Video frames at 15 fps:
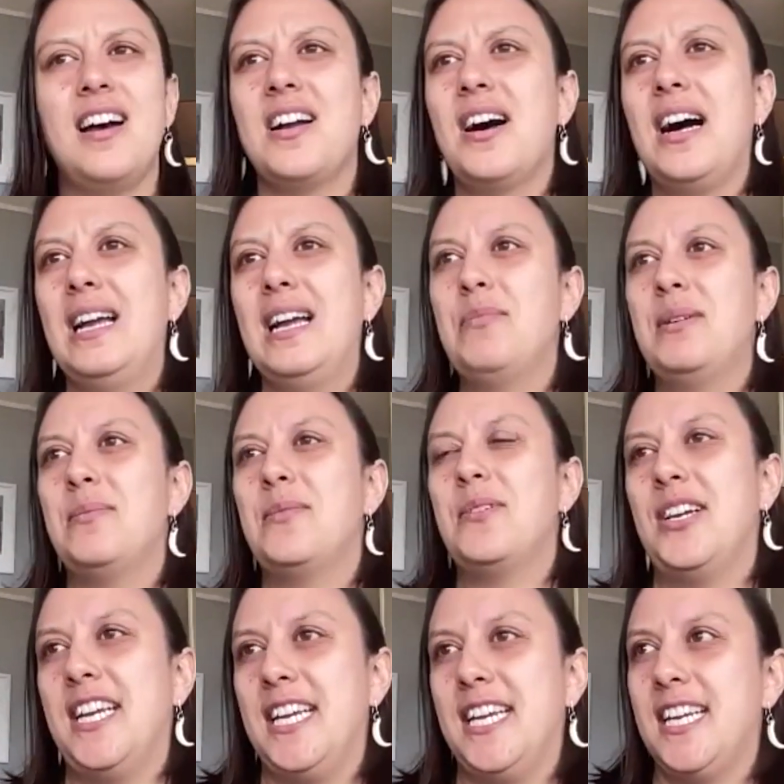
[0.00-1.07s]
a kind
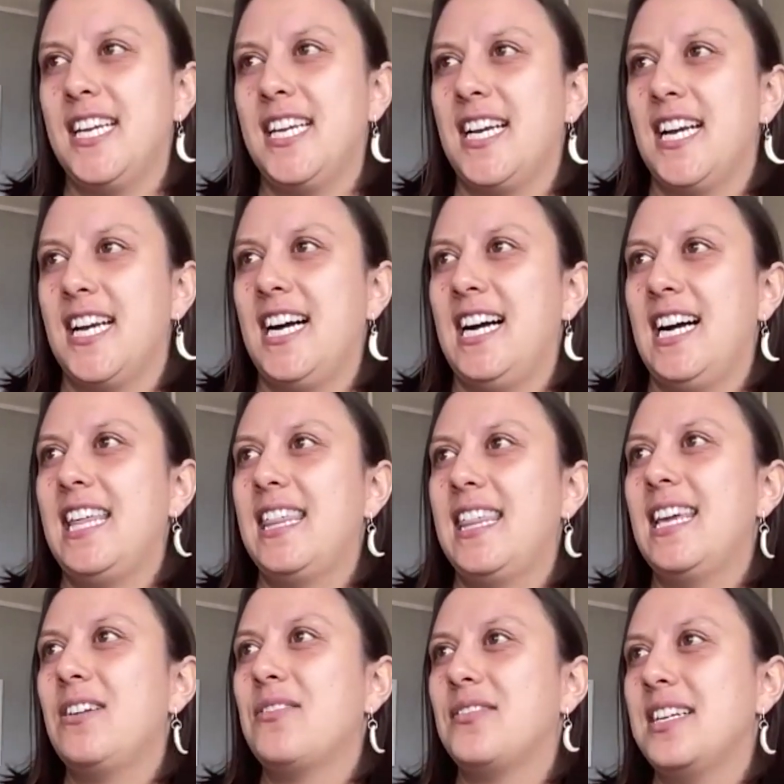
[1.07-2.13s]
memory, uh, I
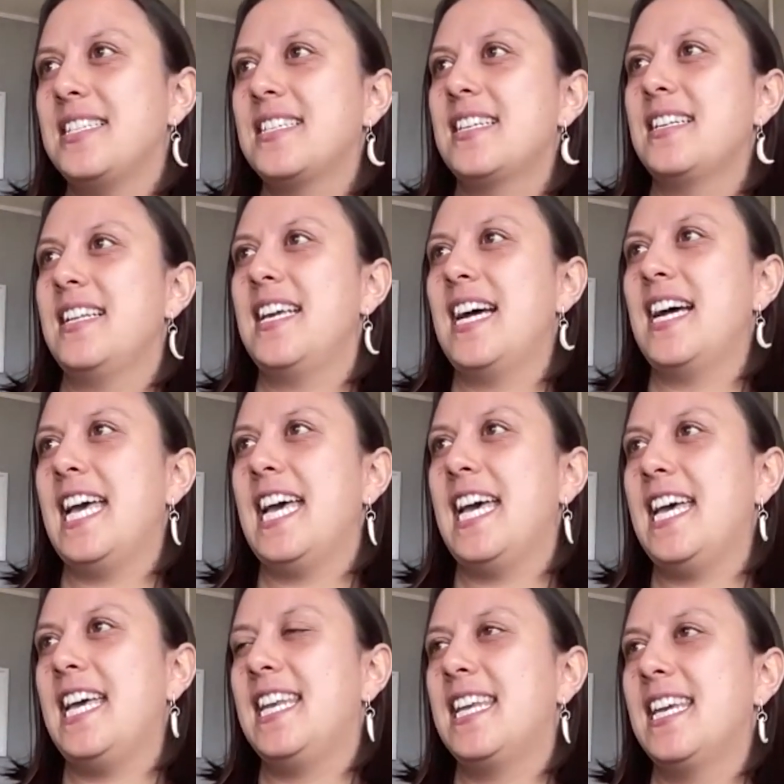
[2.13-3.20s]
think recently I
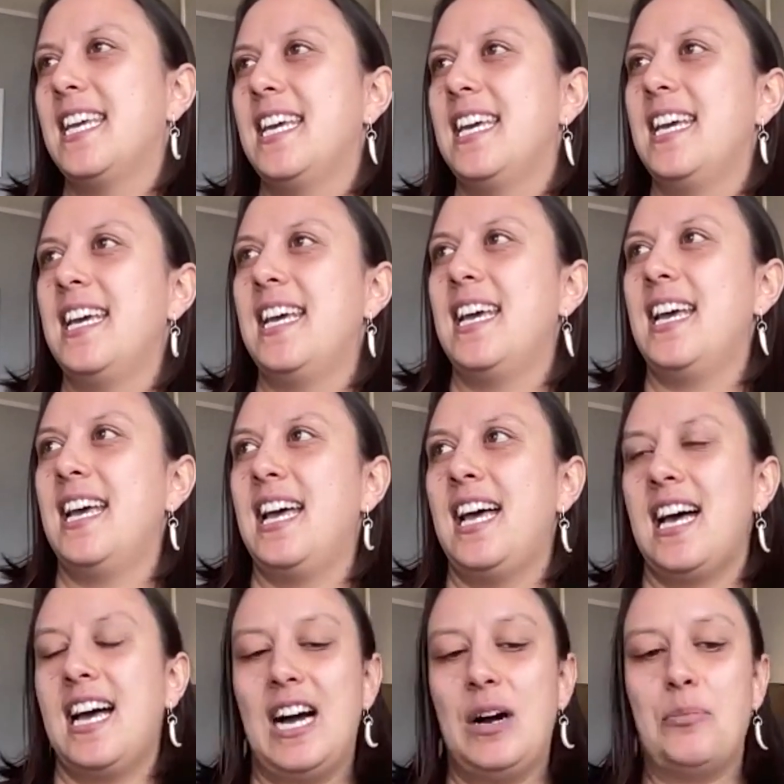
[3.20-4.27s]
had
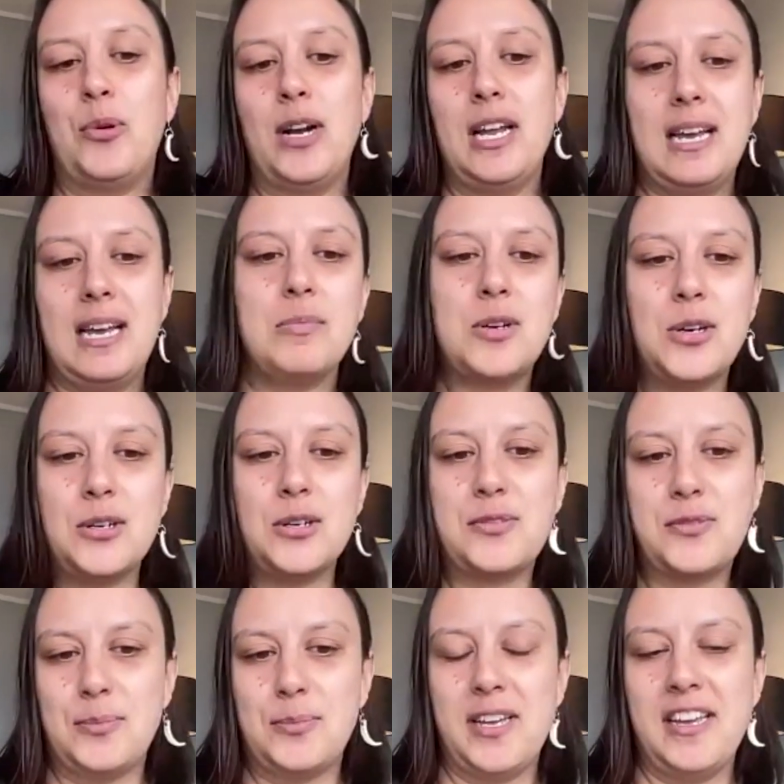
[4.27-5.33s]
a boil up
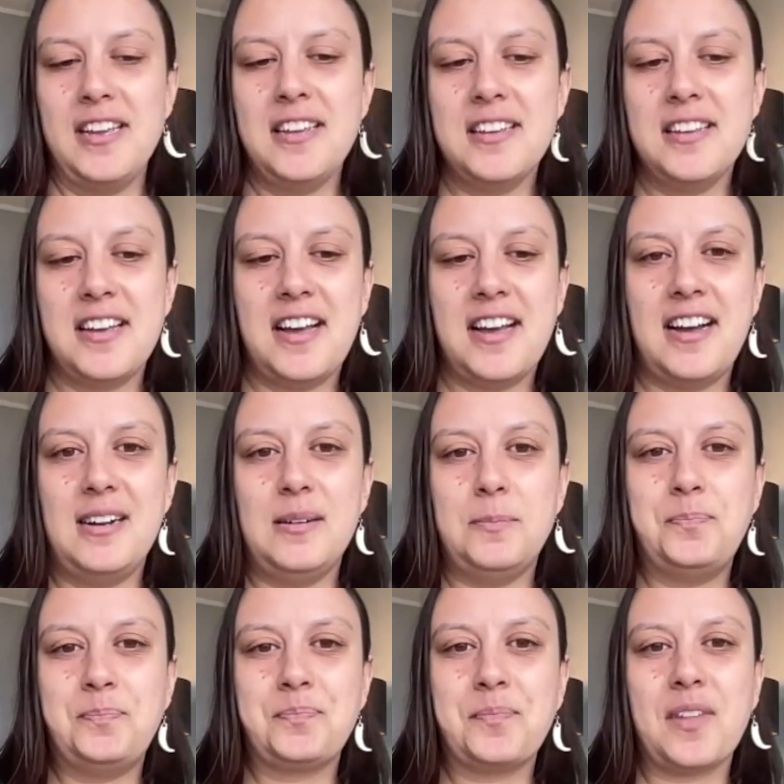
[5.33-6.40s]
cooked for me
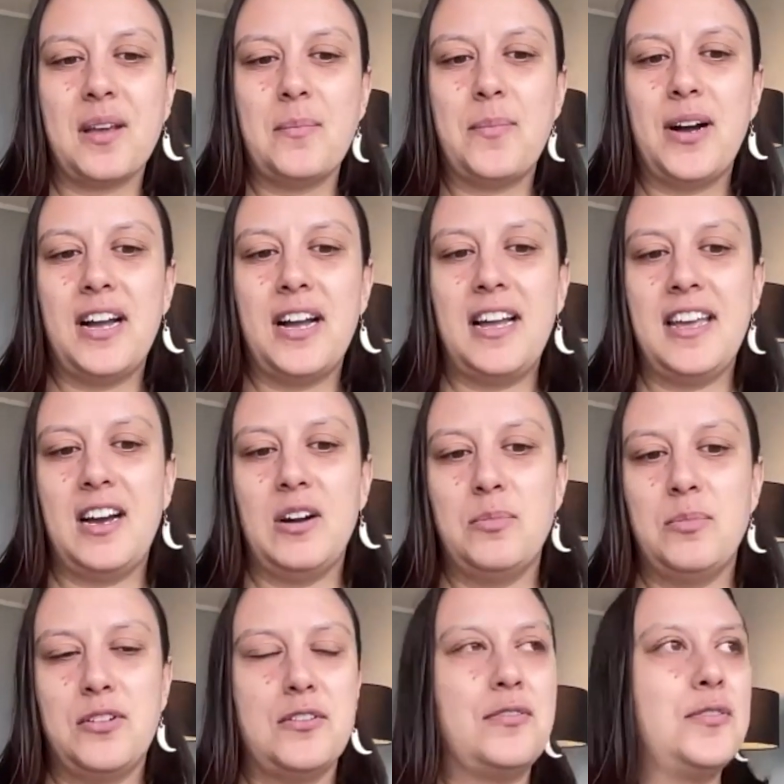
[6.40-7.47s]
um, by our
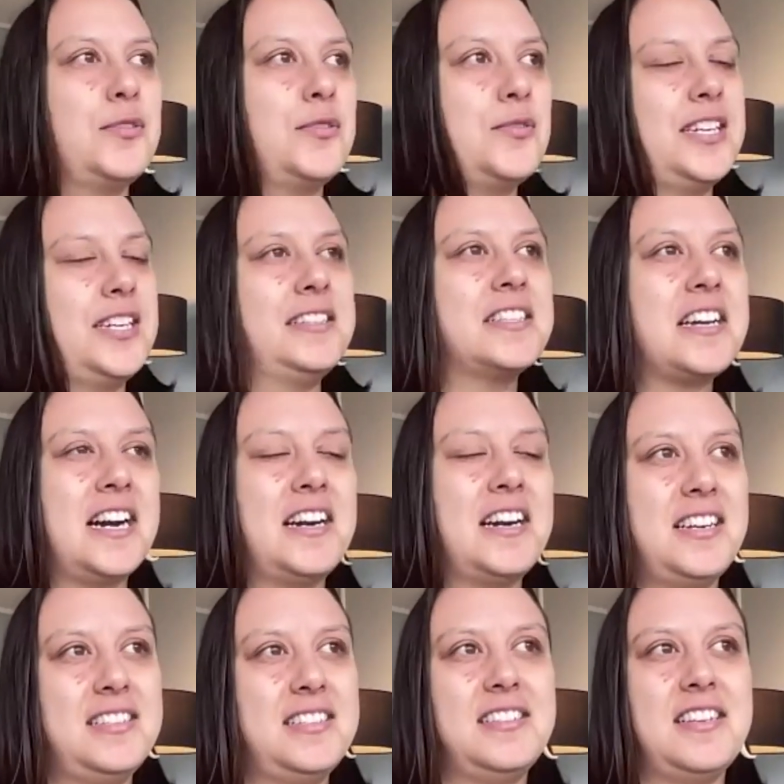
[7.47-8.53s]
beautiful friends,
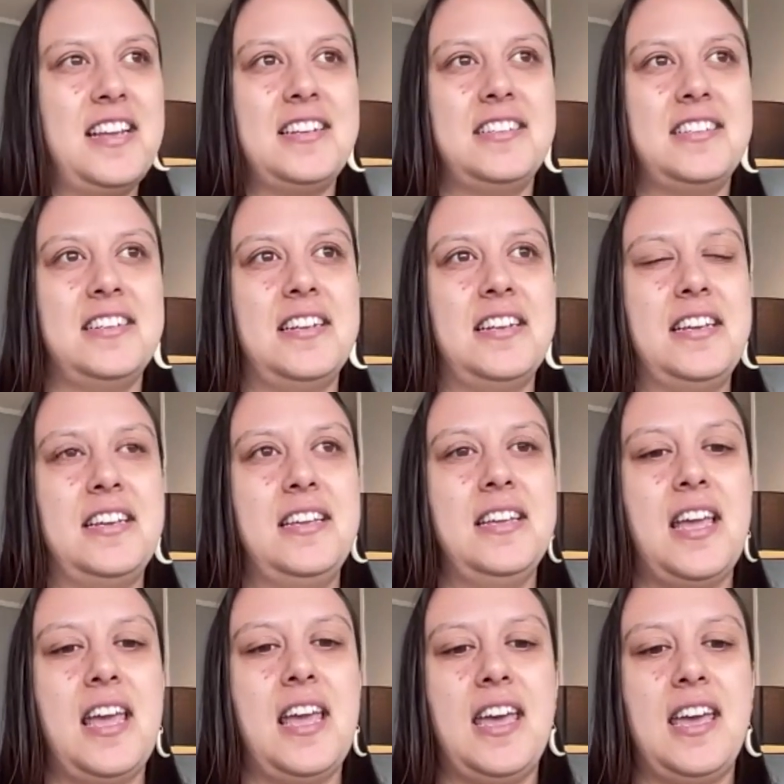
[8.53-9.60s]
Kara and Sandy
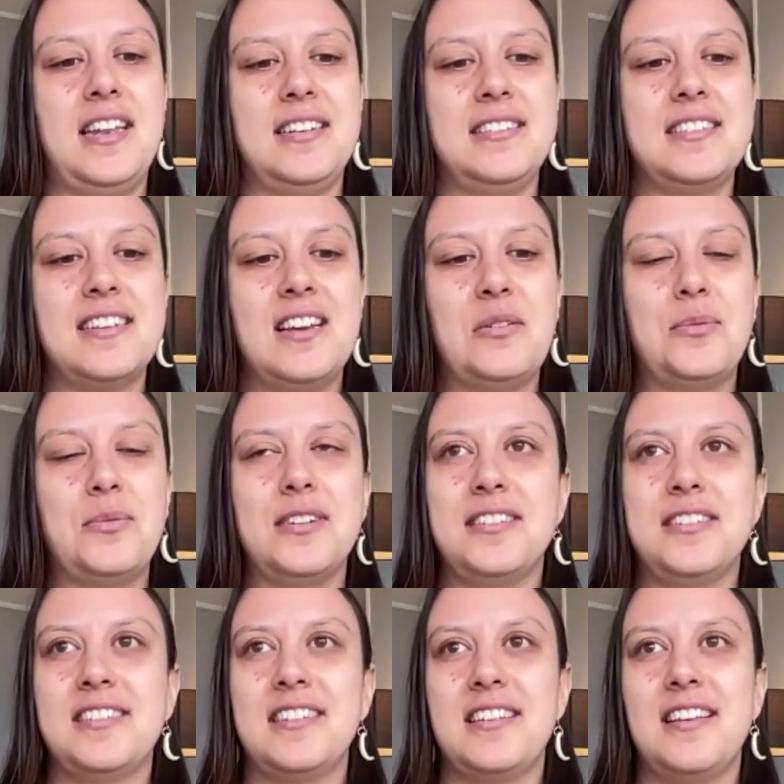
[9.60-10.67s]
Lee. And it
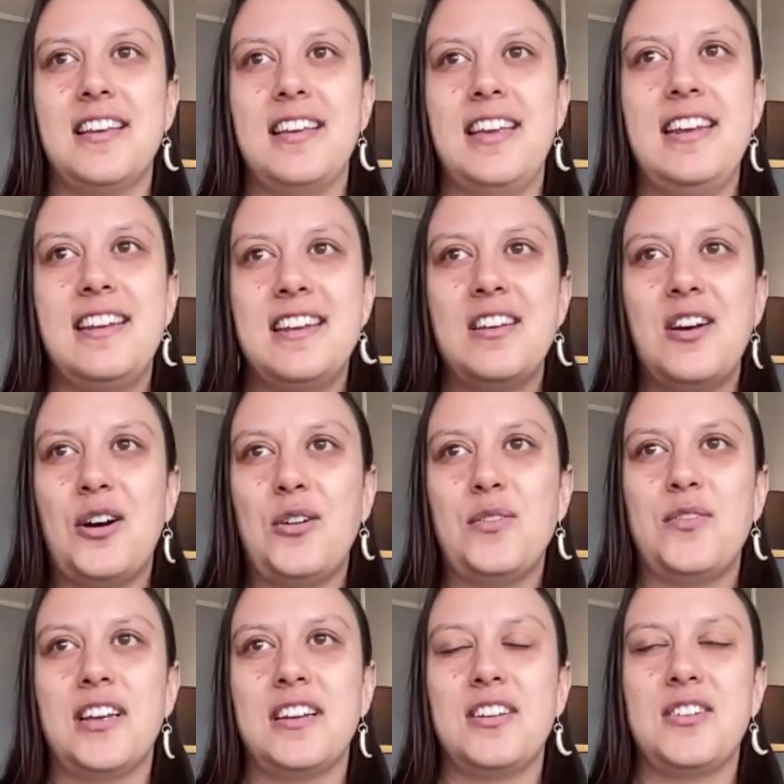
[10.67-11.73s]
was Eden
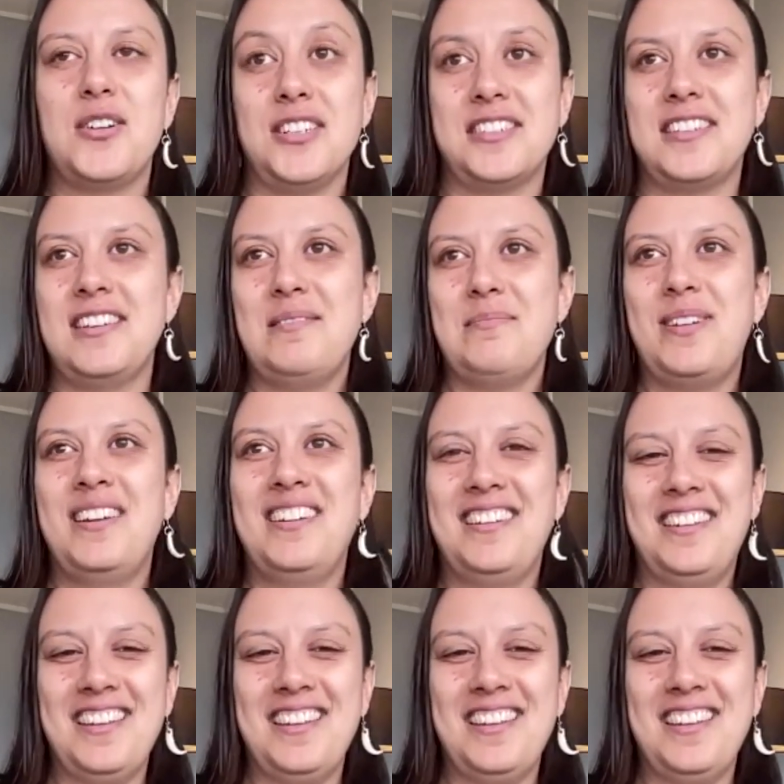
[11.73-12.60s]
over gossip,